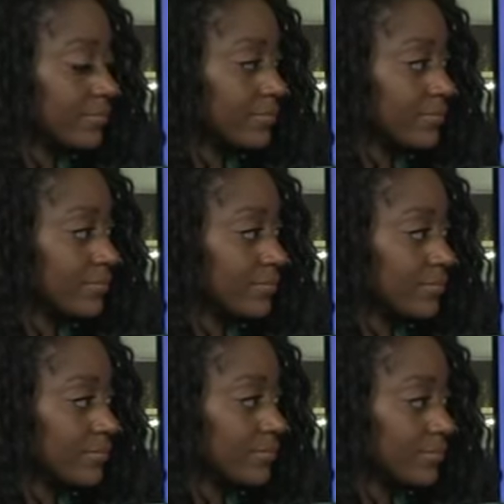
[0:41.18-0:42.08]

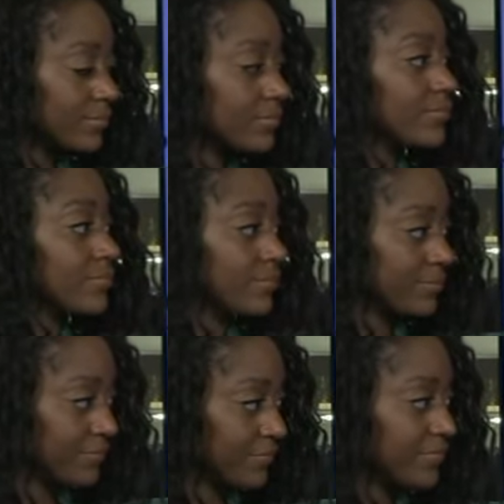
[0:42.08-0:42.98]

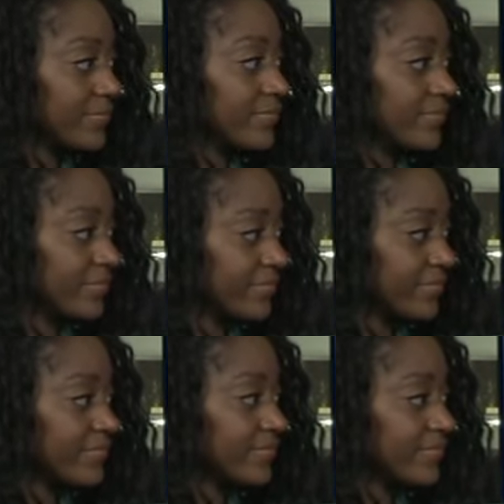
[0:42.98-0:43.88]

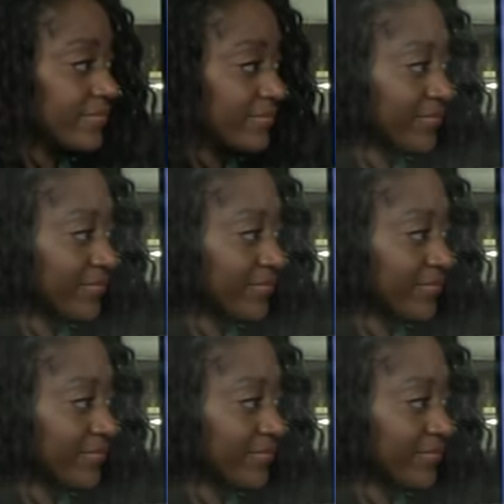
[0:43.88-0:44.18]
[no speech]